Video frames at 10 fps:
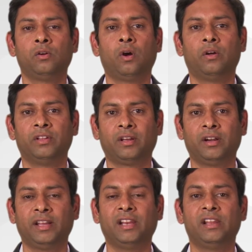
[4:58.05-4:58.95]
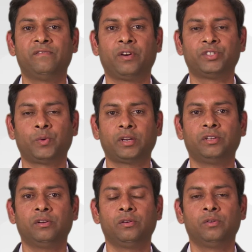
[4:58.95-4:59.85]
on the critical
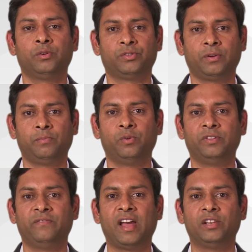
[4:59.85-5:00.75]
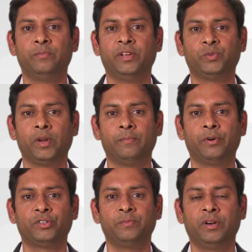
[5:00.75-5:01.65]
infrastructure to support the value-based
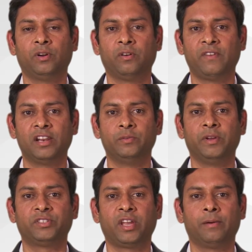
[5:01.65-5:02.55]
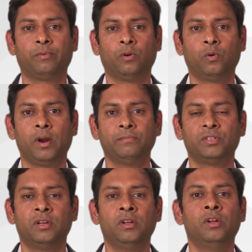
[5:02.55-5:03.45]
reimbursement or value-based care
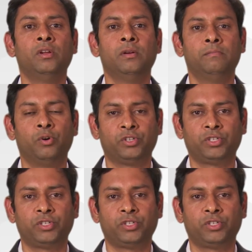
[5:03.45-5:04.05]
programs, both